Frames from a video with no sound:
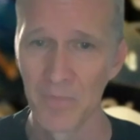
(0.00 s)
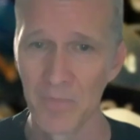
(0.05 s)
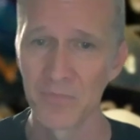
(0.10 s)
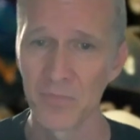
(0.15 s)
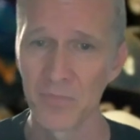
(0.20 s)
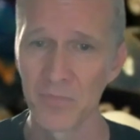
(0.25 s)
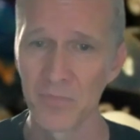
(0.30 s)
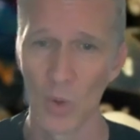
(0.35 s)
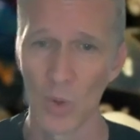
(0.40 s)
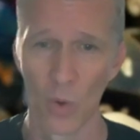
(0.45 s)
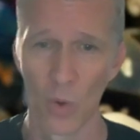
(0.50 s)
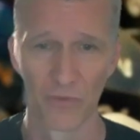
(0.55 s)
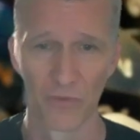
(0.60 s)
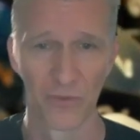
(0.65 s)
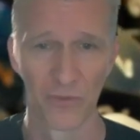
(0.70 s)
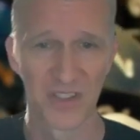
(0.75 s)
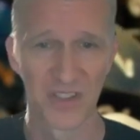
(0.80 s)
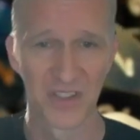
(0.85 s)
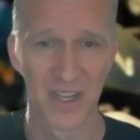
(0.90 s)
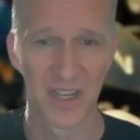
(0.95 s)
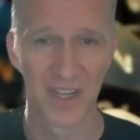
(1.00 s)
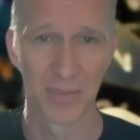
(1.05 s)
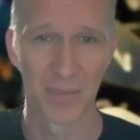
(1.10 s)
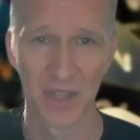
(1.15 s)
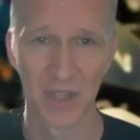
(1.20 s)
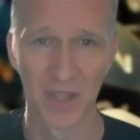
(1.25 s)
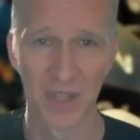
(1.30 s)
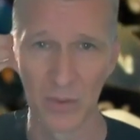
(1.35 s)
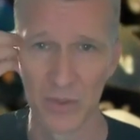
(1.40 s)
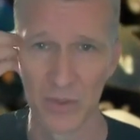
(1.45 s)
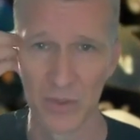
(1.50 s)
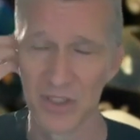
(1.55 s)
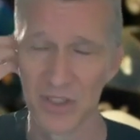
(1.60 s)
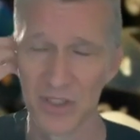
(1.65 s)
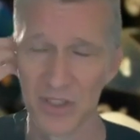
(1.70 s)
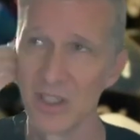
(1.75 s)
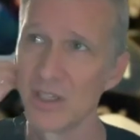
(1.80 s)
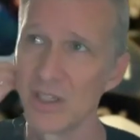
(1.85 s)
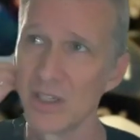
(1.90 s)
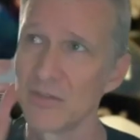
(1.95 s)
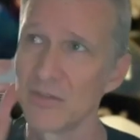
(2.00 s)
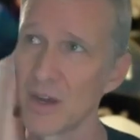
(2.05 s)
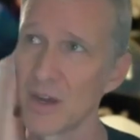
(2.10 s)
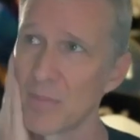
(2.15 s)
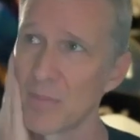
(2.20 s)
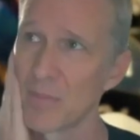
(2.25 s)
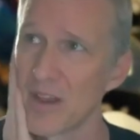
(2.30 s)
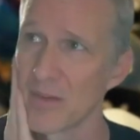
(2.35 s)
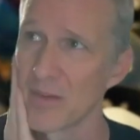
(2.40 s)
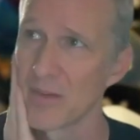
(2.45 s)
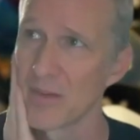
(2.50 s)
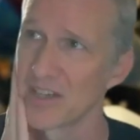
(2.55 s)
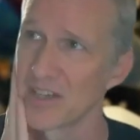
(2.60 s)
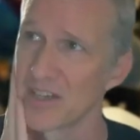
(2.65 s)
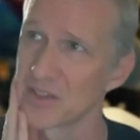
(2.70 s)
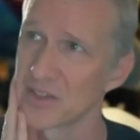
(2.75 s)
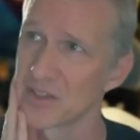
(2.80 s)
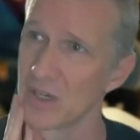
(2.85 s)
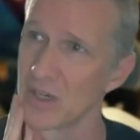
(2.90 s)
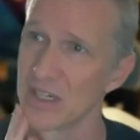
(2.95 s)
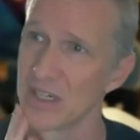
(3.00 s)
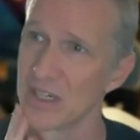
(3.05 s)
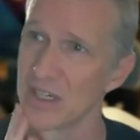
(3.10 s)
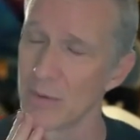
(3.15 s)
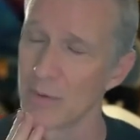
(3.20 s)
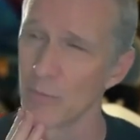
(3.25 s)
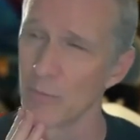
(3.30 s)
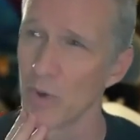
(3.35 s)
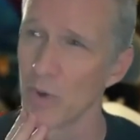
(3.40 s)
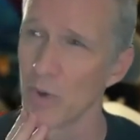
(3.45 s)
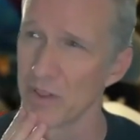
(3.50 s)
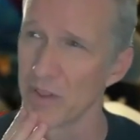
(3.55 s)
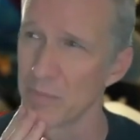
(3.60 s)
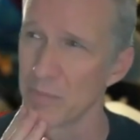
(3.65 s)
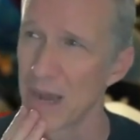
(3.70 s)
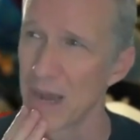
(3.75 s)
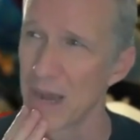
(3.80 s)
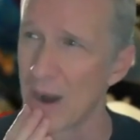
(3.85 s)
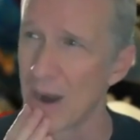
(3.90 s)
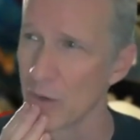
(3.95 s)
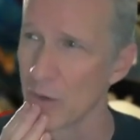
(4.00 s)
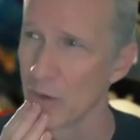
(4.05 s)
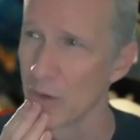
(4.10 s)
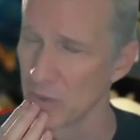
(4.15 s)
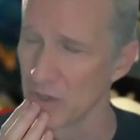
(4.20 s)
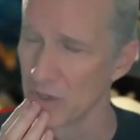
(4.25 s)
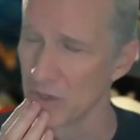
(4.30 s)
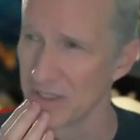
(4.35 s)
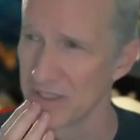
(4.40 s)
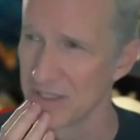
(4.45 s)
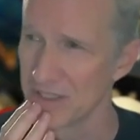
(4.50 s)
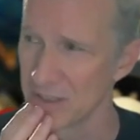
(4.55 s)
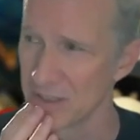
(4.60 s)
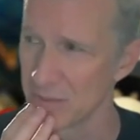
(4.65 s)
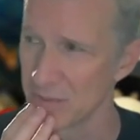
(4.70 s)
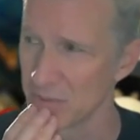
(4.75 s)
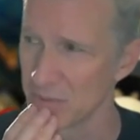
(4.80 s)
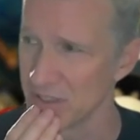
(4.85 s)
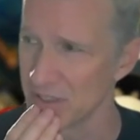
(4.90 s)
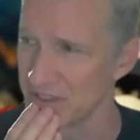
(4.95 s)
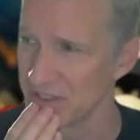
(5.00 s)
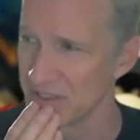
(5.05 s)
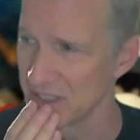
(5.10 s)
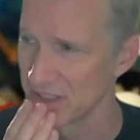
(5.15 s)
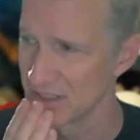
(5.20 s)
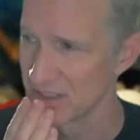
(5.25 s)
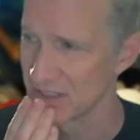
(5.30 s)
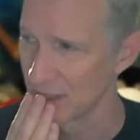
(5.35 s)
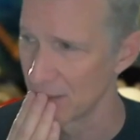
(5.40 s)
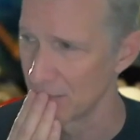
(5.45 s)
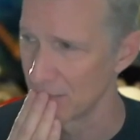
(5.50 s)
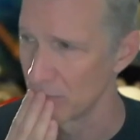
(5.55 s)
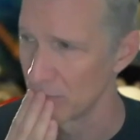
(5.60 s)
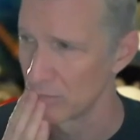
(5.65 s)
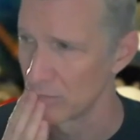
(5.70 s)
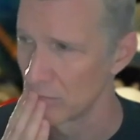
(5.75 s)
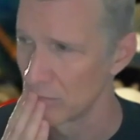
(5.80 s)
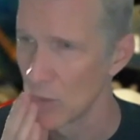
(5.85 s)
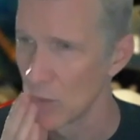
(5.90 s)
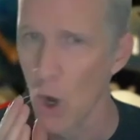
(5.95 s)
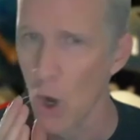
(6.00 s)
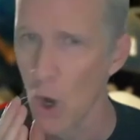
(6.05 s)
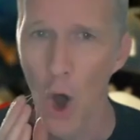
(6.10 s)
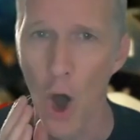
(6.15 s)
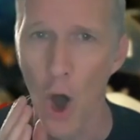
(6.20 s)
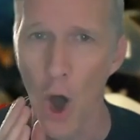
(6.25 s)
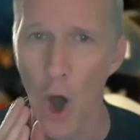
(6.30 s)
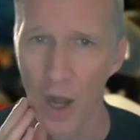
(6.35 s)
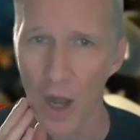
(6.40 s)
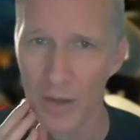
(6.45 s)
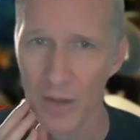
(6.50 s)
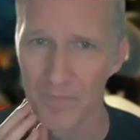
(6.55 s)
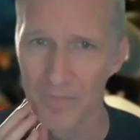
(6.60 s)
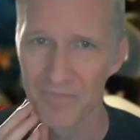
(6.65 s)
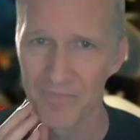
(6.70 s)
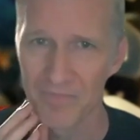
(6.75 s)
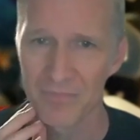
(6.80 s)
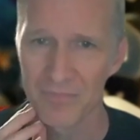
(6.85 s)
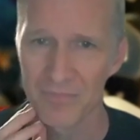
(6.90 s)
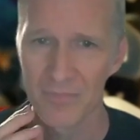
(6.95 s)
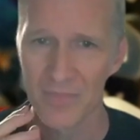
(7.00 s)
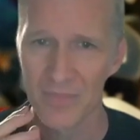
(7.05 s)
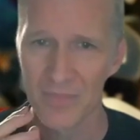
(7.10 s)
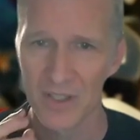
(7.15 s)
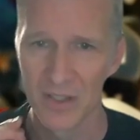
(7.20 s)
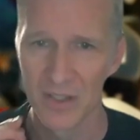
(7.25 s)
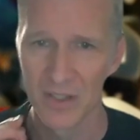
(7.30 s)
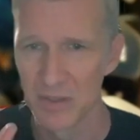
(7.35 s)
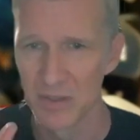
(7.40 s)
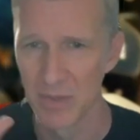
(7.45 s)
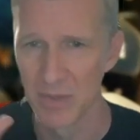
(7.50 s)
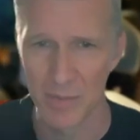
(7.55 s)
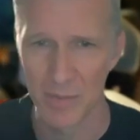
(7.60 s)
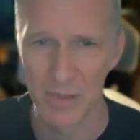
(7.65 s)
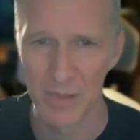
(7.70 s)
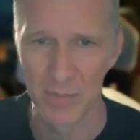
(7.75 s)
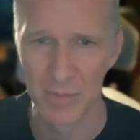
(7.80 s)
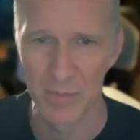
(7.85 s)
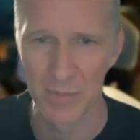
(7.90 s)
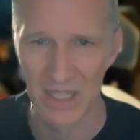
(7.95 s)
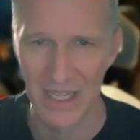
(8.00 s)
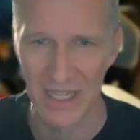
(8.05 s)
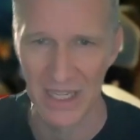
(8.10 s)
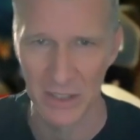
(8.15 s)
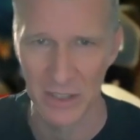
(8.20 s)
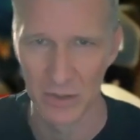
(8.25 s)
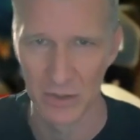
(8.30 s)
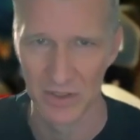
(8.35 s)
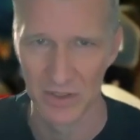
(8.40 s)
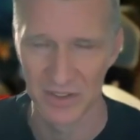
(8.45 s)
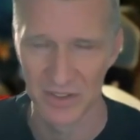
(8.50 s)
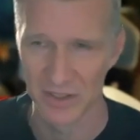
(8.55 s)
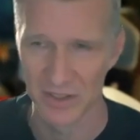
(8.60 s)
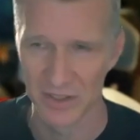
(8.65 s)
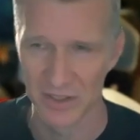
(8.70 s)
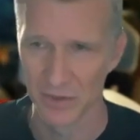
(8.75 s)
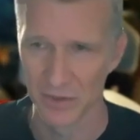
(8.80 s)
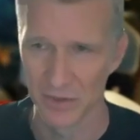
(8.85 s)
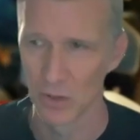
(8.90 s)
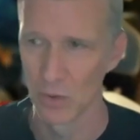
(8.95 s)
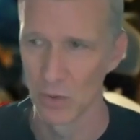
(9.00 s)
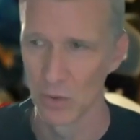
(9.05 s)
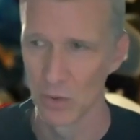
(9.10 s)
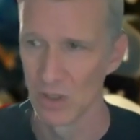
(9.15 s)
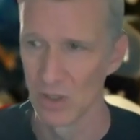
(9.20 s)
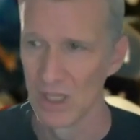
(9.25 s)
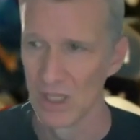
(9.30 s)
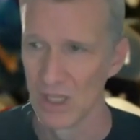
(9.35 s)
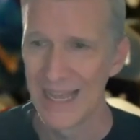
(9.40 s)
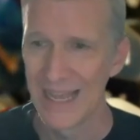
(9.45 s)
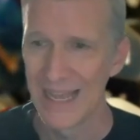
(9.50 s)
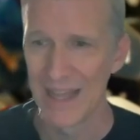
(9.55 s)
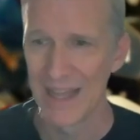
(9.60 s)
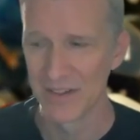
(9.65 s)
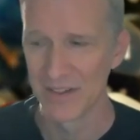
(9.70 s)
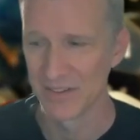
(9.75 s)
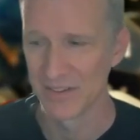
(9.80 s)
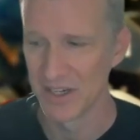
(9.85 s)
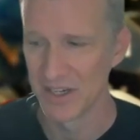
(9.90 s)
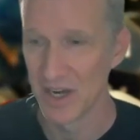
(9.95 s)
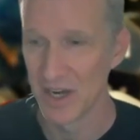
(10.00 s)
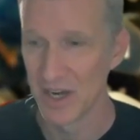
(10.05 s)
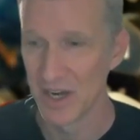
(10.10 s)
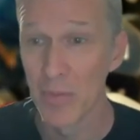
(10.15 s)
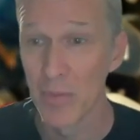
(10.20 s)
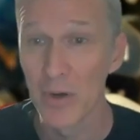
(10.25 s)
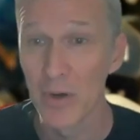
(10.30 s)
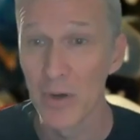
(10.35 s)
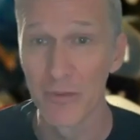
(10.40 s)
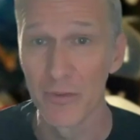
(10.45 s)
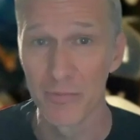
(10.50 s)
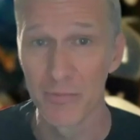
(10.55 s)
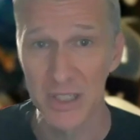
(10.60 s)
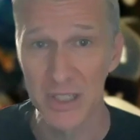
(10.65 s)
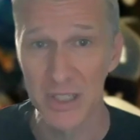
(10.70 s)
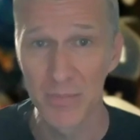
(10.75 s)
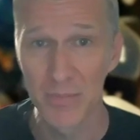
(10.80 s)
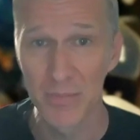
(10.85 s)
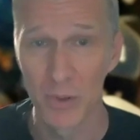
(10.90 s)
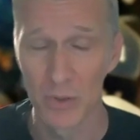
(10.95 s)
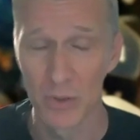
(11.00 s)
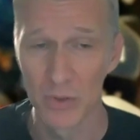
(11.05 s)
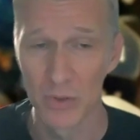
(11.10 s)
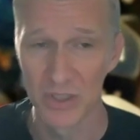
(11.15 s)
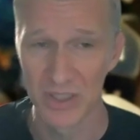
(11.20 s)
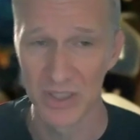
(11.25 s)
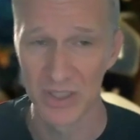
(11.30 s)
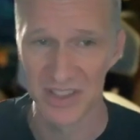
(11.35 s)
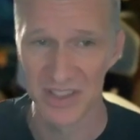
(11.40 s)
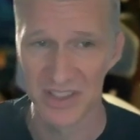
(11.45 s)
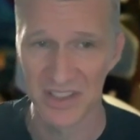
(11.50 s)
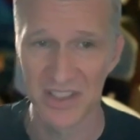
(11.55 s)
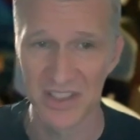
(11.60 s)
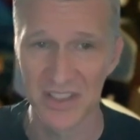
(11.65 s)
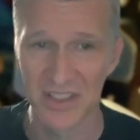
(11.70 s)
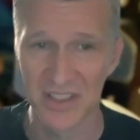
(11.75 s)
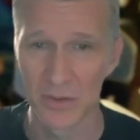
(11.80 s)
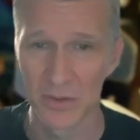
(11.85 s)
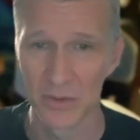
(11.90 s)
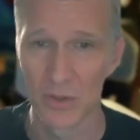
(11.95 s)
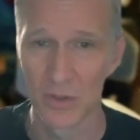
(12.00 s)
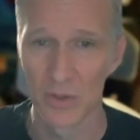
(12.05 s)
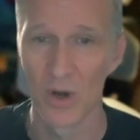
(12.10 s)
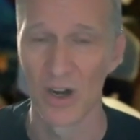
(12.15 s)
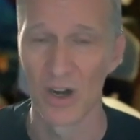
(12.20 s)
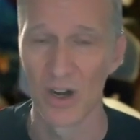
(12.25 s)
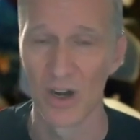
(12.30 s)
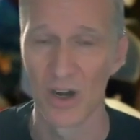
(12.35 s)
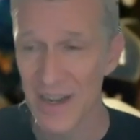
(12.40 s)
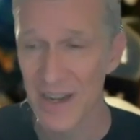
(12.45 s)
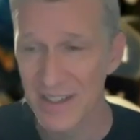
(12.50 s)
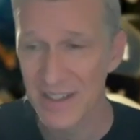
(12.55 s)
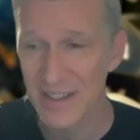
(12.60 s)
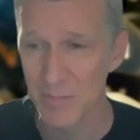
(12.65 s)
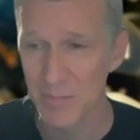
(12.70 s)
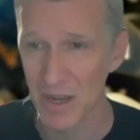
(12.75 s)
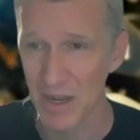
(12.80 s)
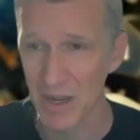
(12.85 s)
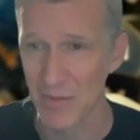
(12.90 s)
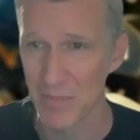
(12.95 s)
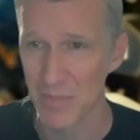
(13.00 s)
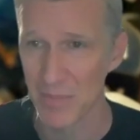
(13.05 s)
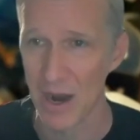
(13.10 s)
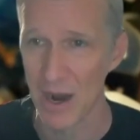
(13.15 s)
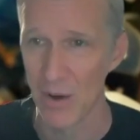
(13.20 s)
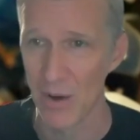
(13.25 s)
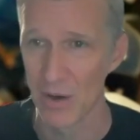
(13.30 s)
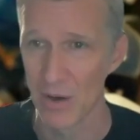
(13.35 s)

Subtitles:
Or for example, like with Vampire the Masquerade, I remember one of the powers, one of the disciplines is awe. You know, you make people like you and think you're cool. And the number of people who can see you who are affected by the power